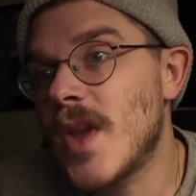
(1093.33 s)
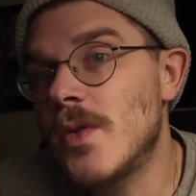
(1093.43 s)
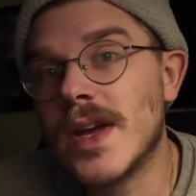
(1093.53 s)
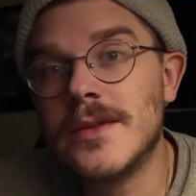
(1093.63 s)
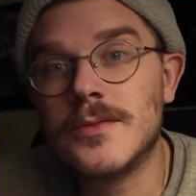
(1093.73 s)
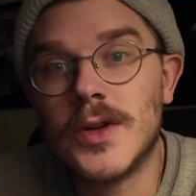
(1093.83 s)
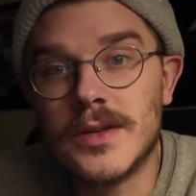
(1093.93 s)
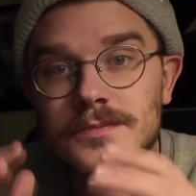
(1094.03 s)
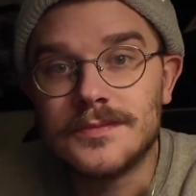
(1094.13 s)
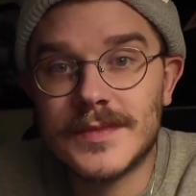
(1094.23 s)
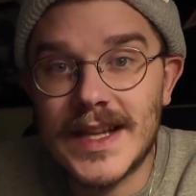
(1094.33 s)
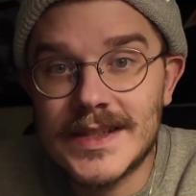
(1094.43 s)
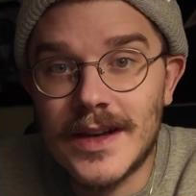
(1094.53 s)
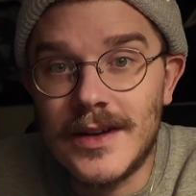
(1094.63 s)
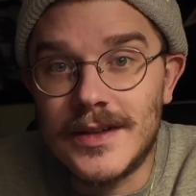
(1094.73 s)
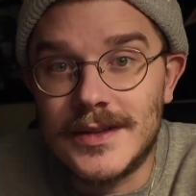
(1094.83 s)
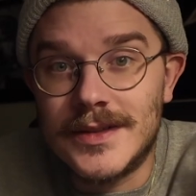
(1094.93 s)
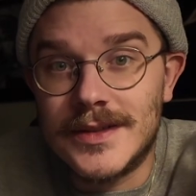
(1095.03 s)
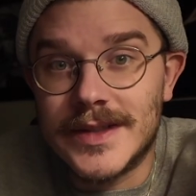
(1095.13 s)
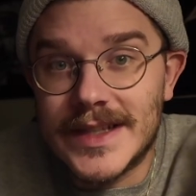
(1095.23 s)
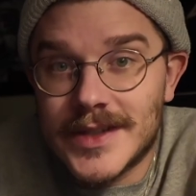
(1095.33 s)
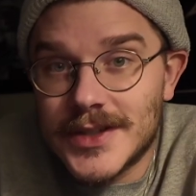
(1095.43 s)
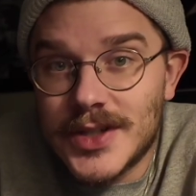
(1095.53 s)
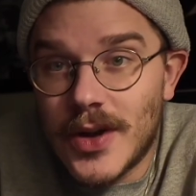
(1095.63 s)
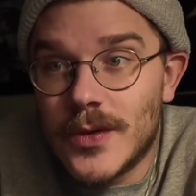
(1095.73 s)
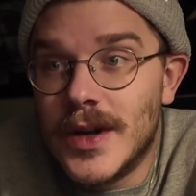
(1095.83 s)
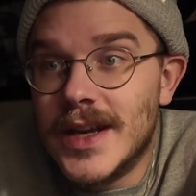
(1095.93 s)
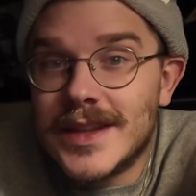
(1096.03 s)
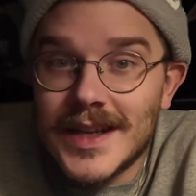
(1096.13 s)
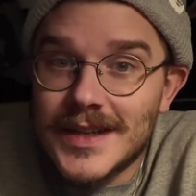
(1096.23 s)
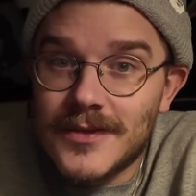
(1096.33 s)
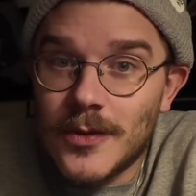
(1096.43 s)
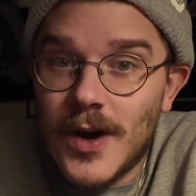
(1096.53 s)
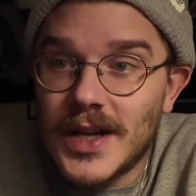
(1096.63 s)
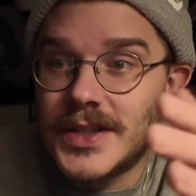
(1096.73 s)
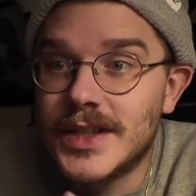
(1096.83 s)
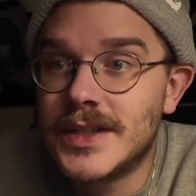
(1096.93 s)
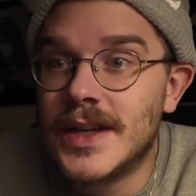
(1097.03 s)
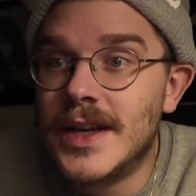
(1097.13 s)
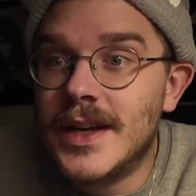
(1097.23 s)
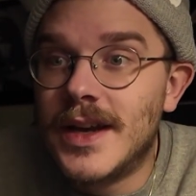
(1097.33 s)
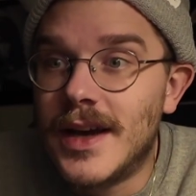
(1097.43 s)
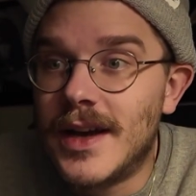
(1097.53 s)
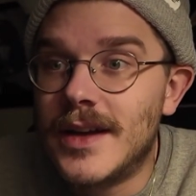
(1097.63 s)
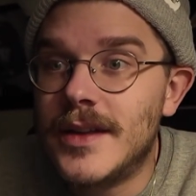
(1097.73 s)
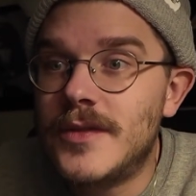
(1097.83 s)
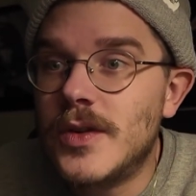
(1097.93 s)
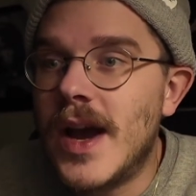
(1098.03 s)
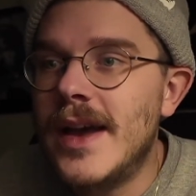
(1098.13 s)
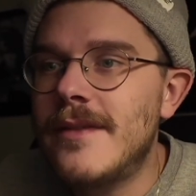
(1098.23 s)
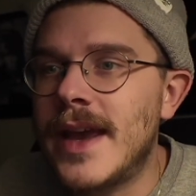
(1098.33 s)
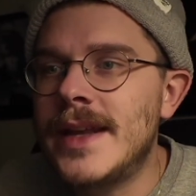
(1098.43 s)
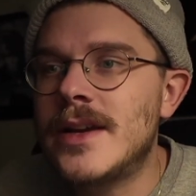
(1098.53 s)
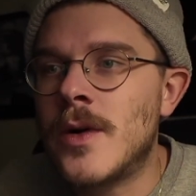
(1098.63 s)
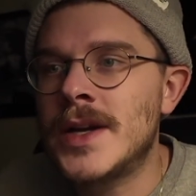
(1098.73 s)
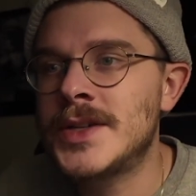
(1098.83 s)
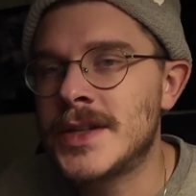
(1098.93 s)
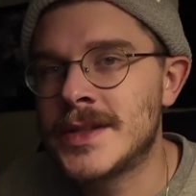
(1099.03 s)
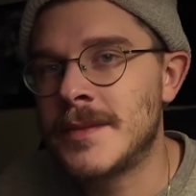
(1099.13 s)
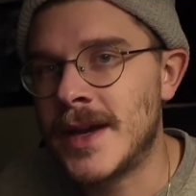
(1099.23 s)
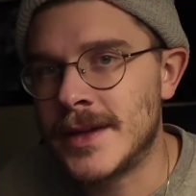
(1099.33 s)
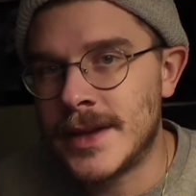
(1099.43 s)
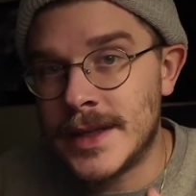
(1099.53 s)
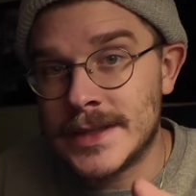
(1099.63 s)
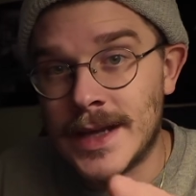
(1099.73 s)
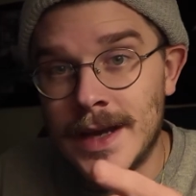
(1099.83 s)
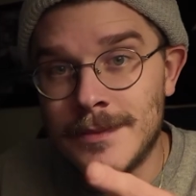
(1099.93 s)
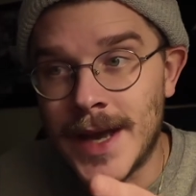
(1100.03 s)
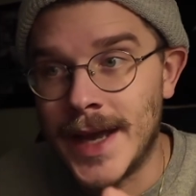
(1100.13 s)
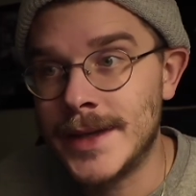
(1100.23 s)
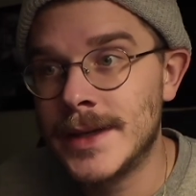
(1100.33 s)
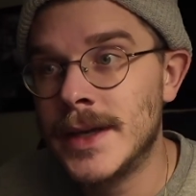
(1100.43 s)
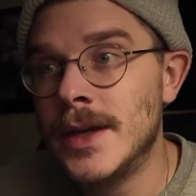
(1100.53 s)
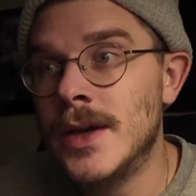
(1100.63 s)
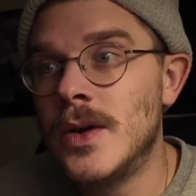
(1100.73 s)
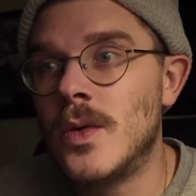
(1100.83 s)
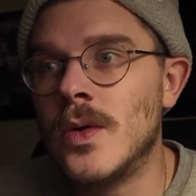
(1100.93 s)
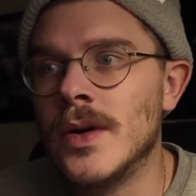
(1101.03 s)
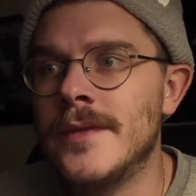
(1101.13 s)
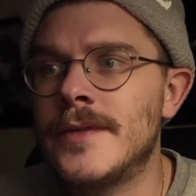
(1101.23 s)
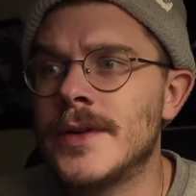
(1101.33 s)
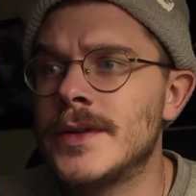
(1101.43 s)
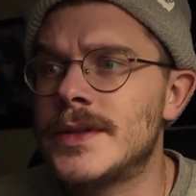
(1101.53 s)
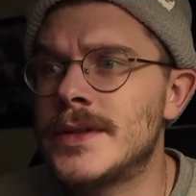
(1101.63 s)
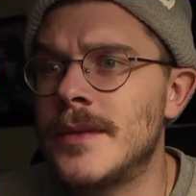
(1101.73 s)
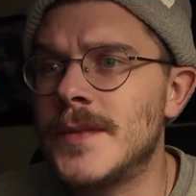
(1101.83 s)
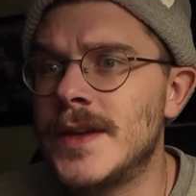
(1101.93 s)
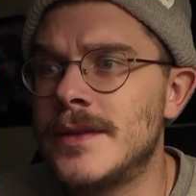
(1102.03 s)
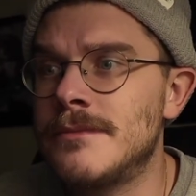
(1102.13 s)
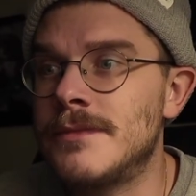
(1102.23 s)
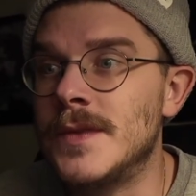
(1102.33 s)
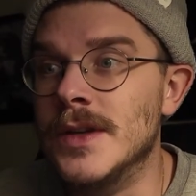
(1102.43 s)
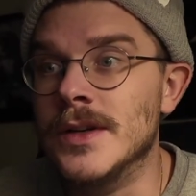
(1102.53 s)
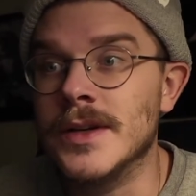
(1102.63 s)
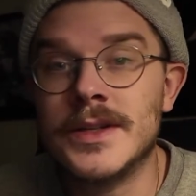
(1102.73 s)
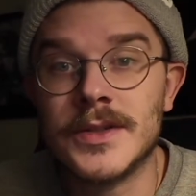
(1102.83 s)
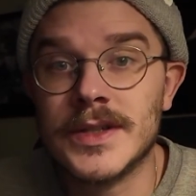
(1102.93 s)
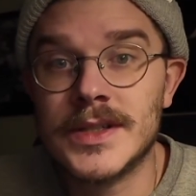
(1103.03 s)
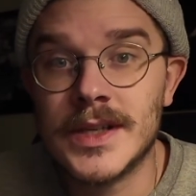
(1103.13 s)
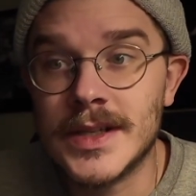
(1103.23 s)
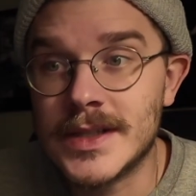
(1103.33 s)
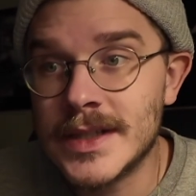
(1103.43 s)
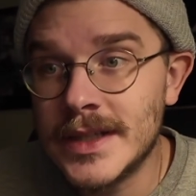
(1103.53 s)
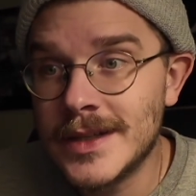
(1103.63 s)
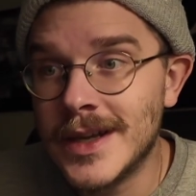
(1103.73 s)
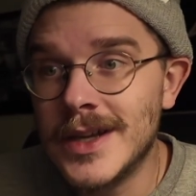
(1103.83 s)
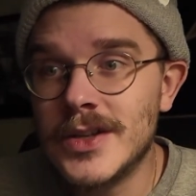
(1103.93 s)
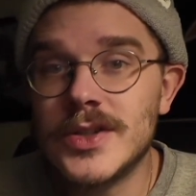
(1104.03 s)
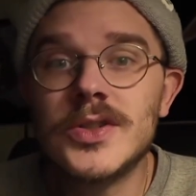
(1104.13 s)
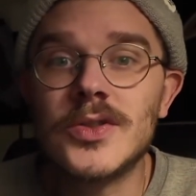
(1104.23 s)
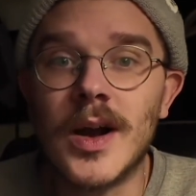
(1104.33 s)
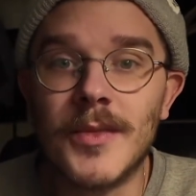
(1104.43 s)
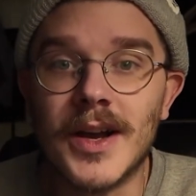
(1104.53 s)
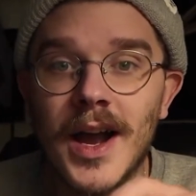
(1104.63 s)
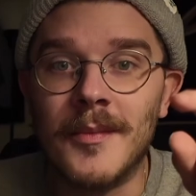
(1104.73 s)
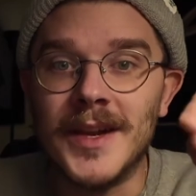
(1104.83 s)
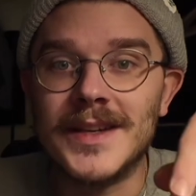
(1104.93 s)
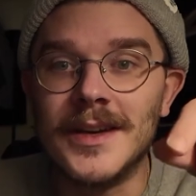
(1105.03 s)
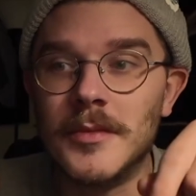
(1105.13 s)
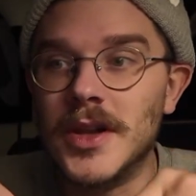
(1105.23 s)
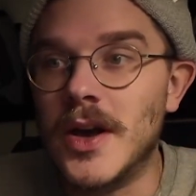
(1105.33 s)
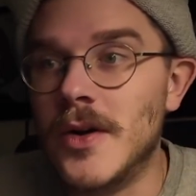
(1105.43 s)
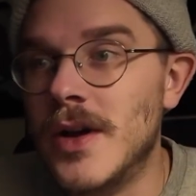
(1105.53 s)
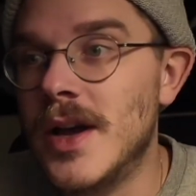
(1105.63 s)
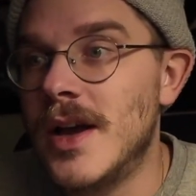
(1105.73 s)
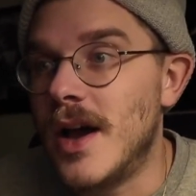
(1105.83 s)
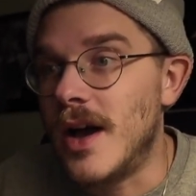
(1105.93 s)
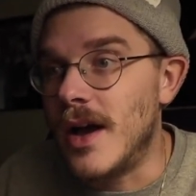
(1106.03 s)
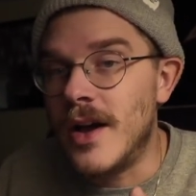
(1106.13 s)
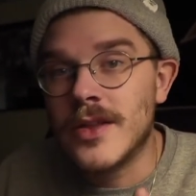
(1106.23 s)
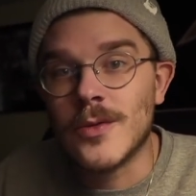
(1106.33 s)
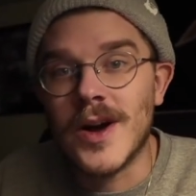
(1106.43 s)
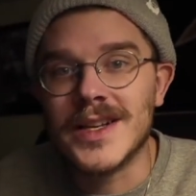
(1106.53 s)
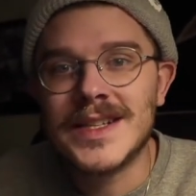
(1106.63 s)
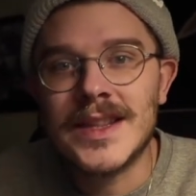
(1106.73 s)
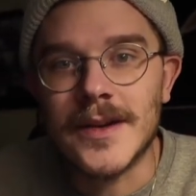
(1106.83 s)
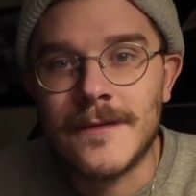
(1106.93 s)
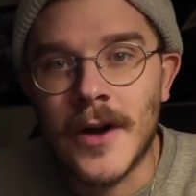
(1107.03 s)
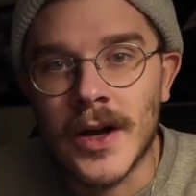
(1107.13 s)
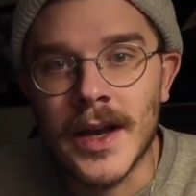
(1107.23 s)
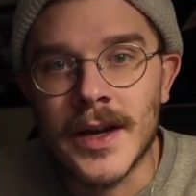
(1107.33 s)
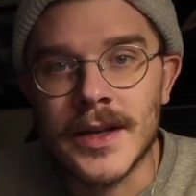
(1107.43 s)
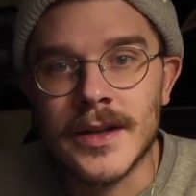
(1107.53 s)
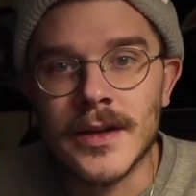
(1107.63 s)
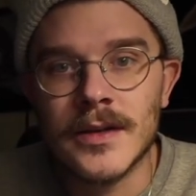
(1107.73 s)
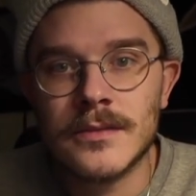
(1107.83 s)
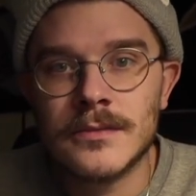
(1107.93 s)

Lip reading: Okay, well, that's all. That's our show. Thanks for watching. If you have any questions about this iPad, or if there's something you're interested in seeing, just drop a comment down below. Otherwise, get the fuck out of here.